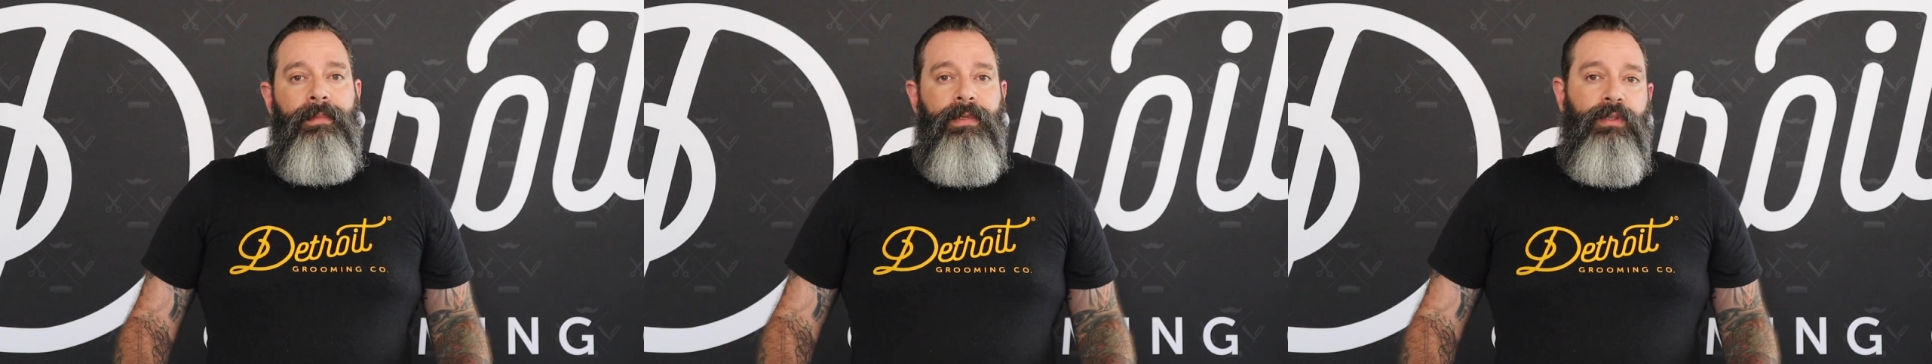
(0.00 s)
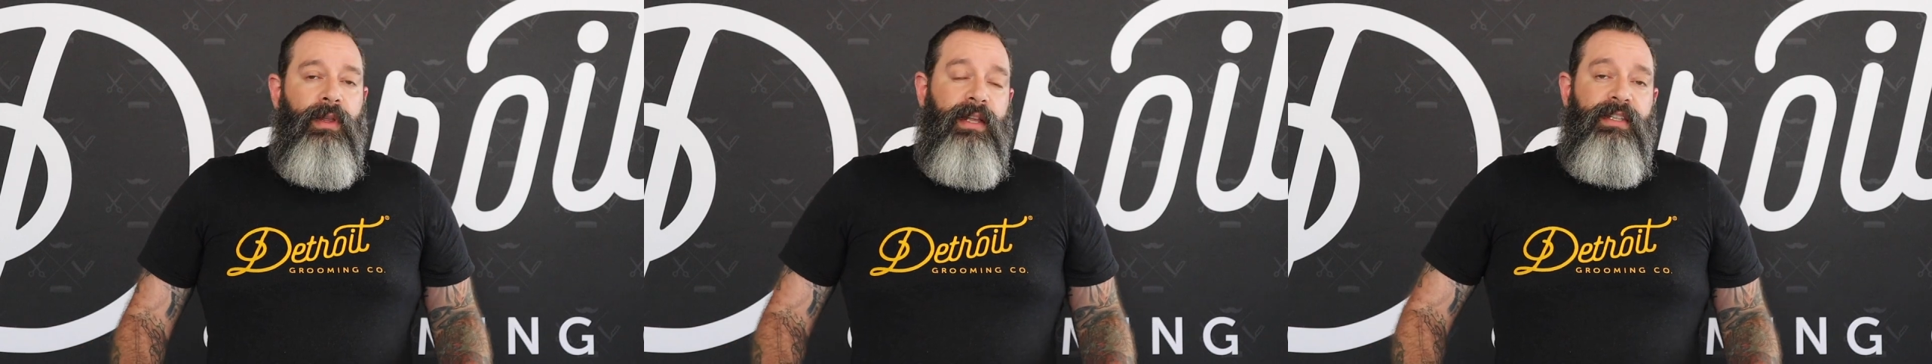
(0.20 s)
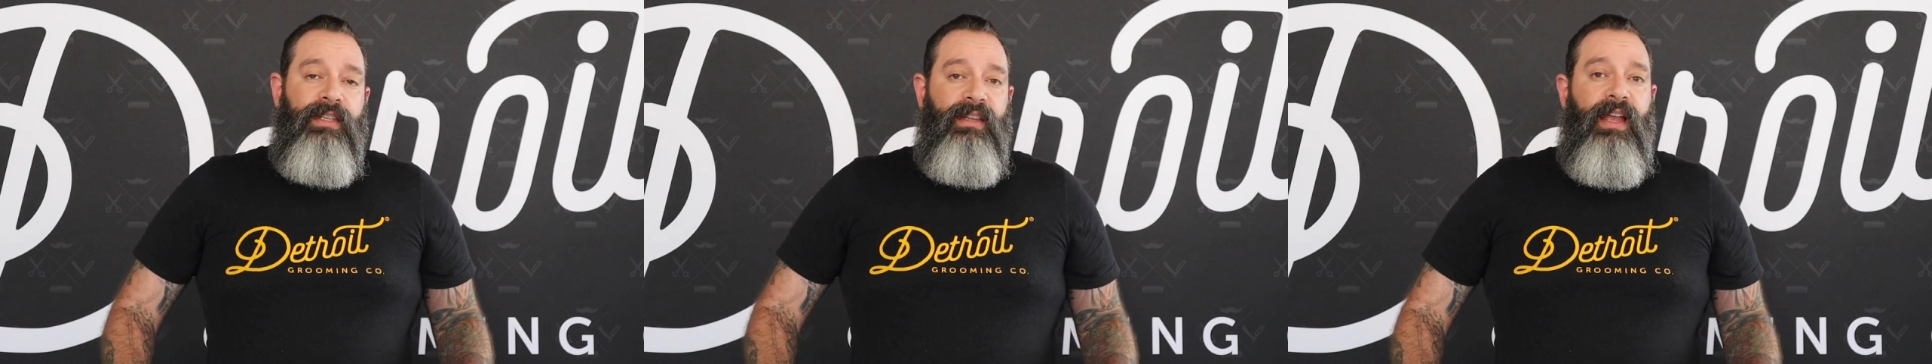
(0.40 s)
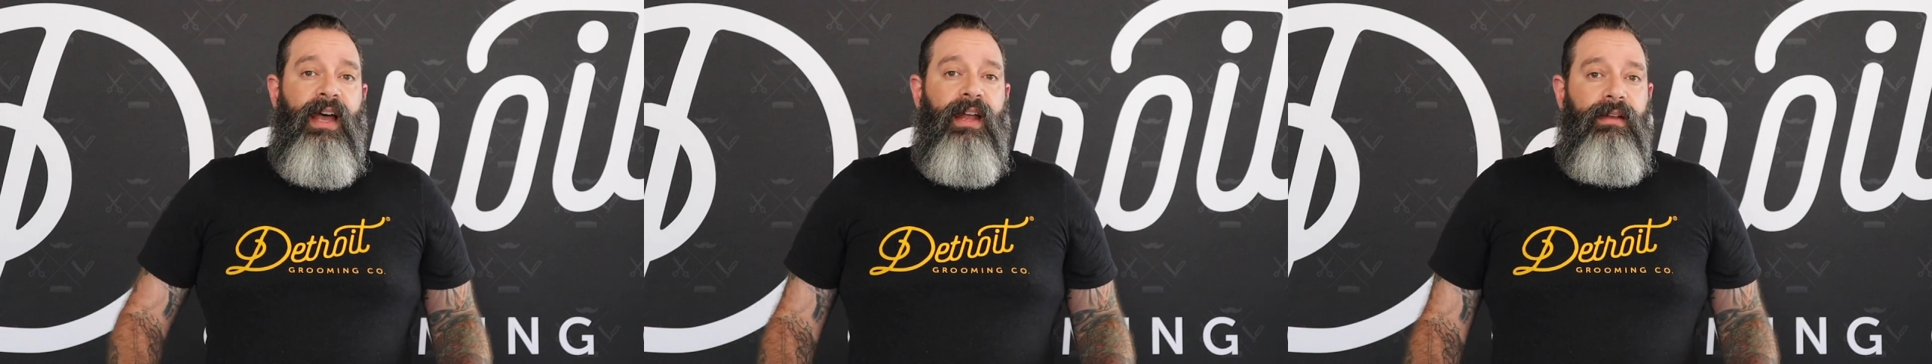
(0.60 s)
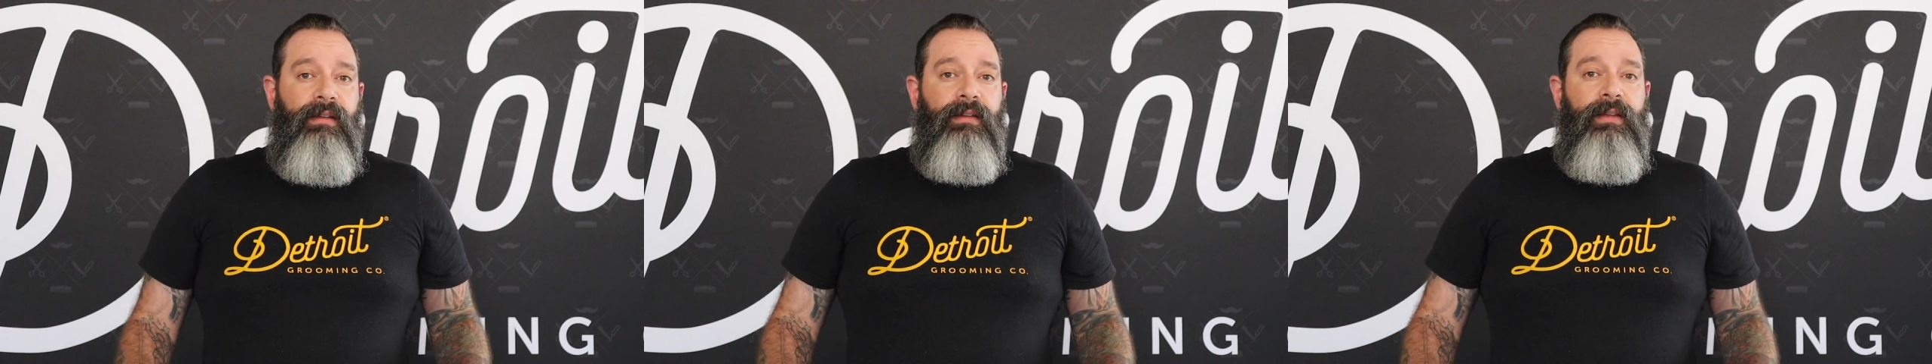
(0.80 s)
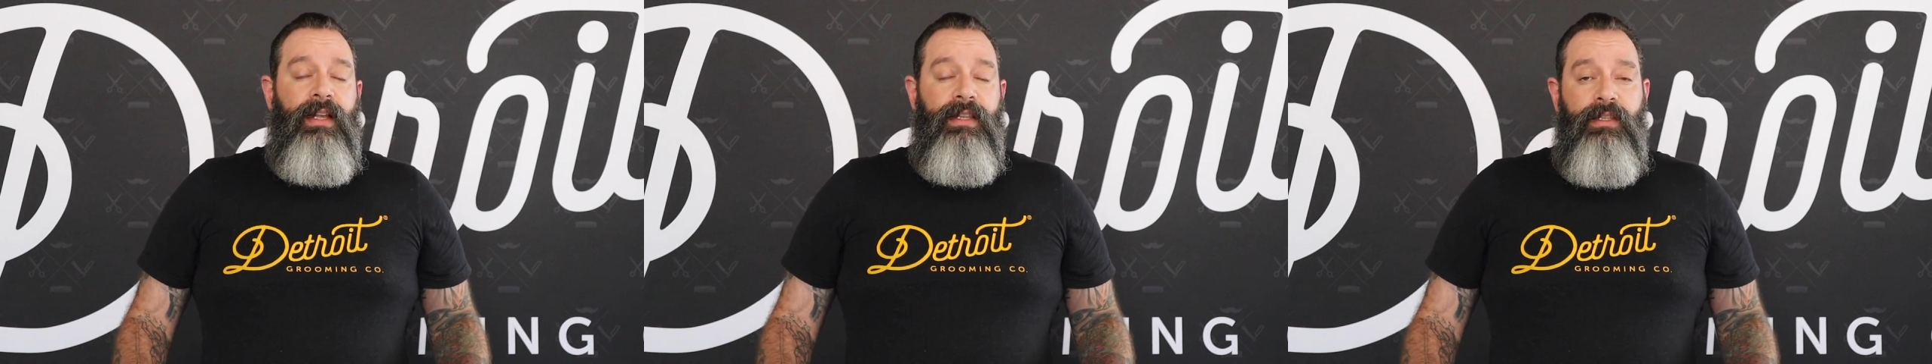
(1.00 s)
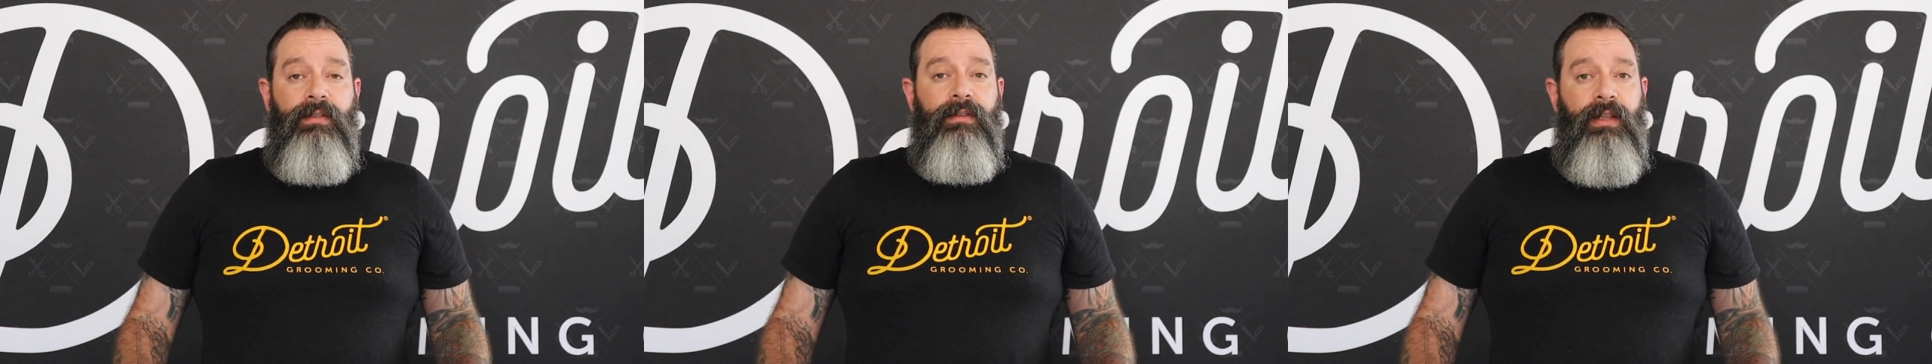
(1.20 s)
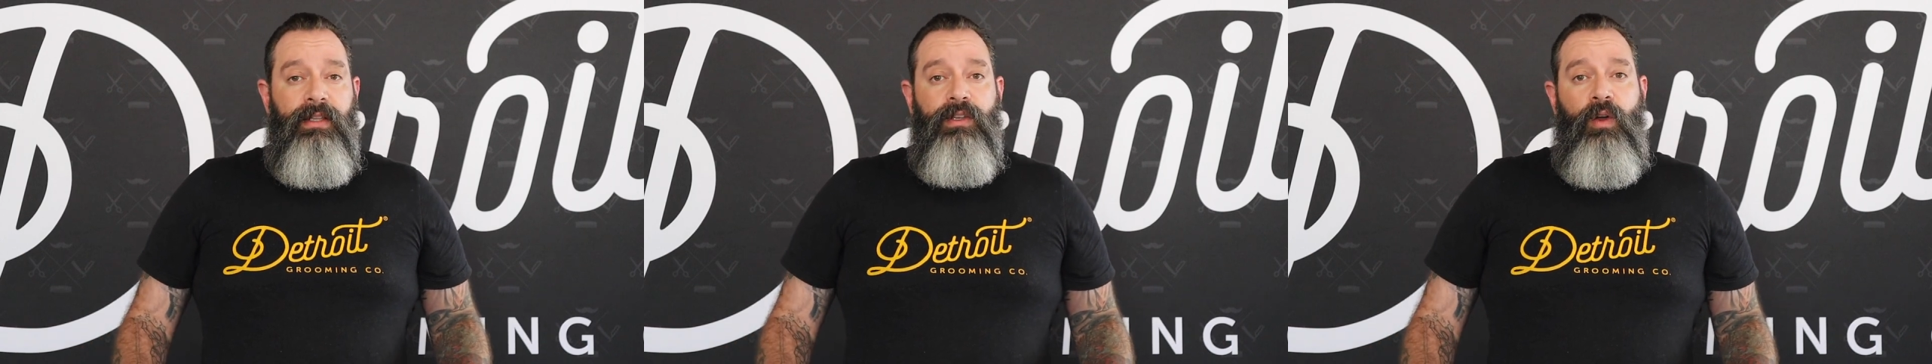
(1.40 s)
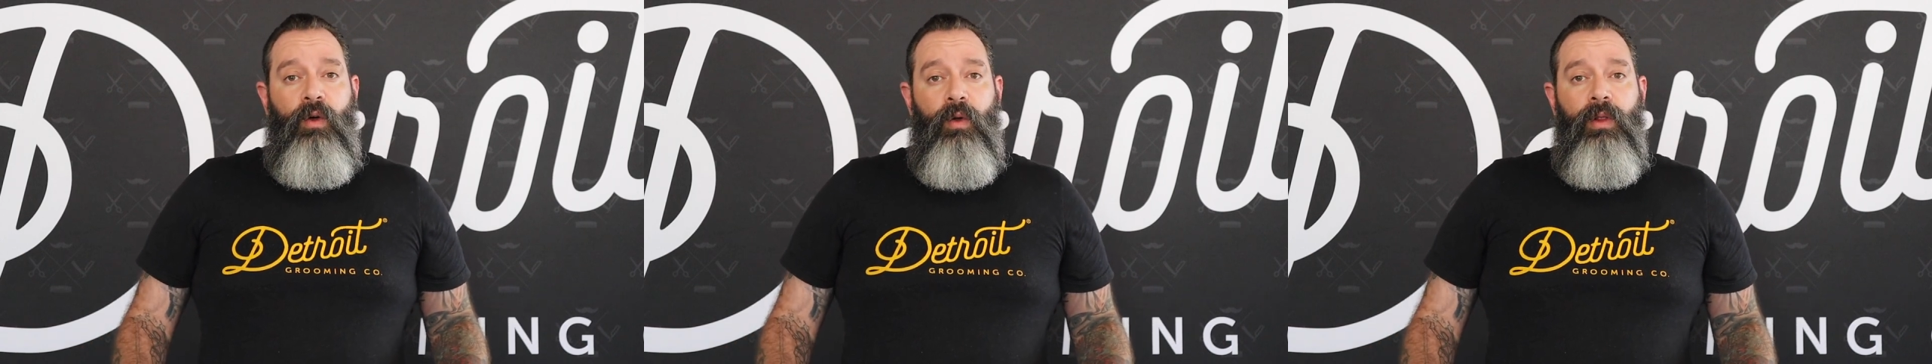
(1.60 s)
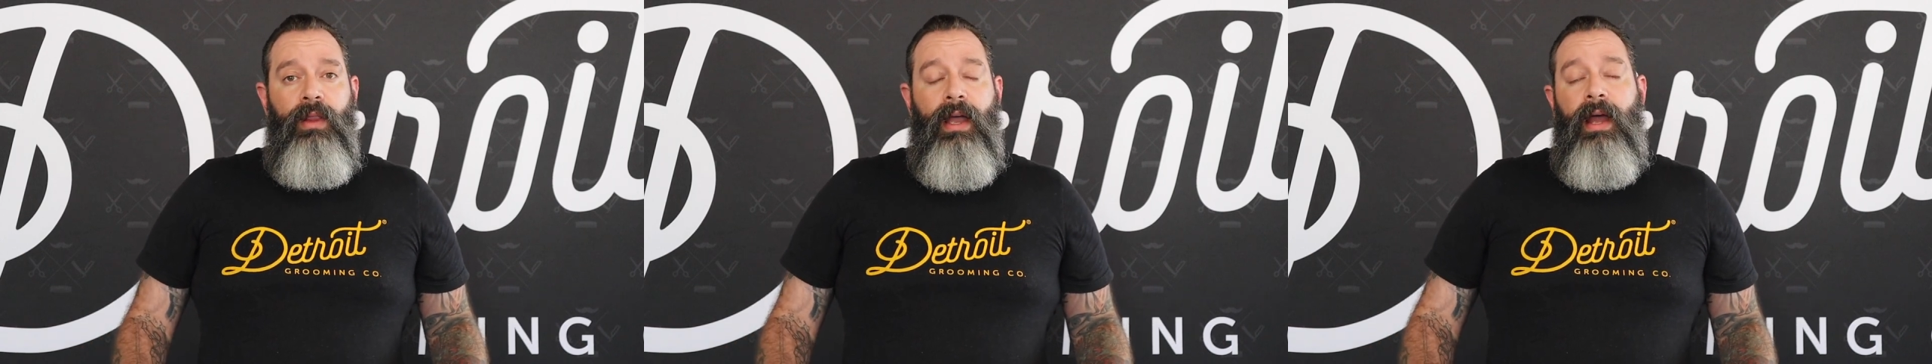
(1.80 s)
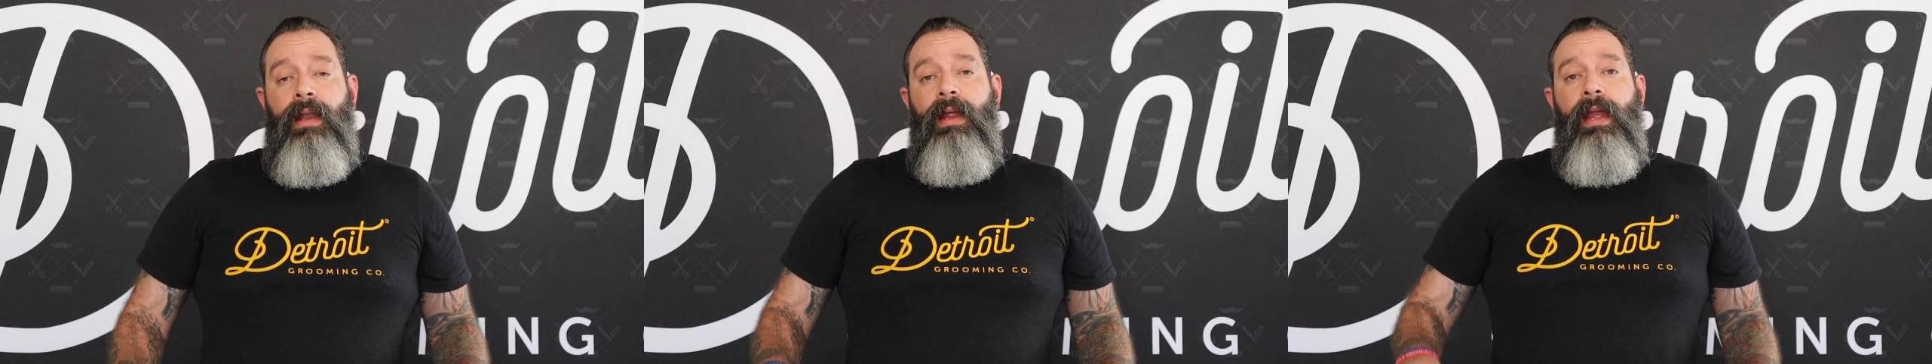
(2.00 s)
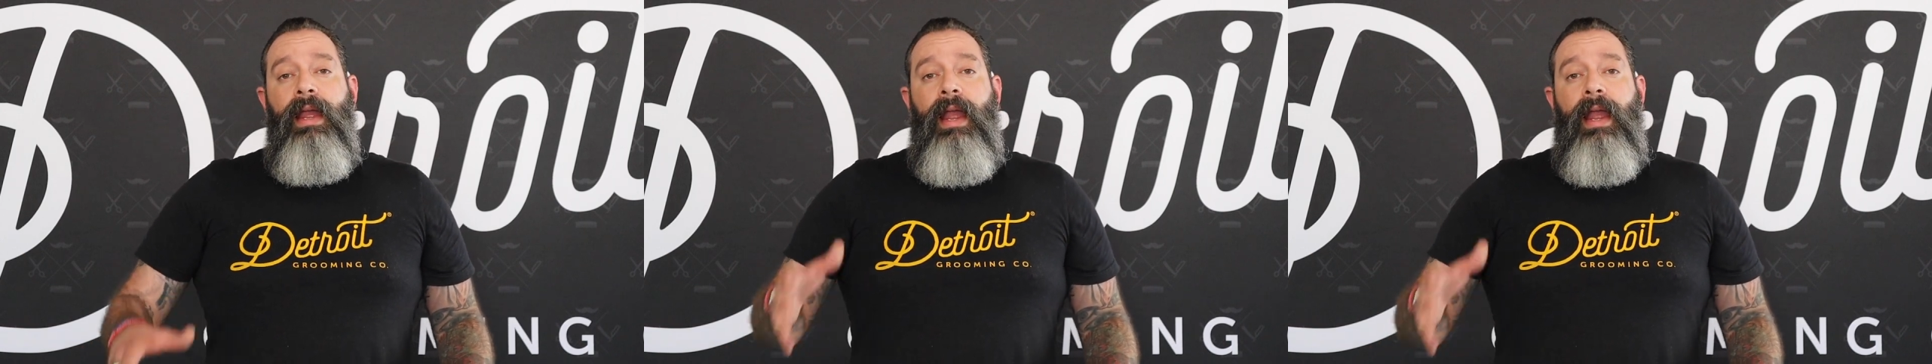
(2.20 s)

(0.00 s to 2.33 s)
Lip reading: So that's a lot. That's a whole lot.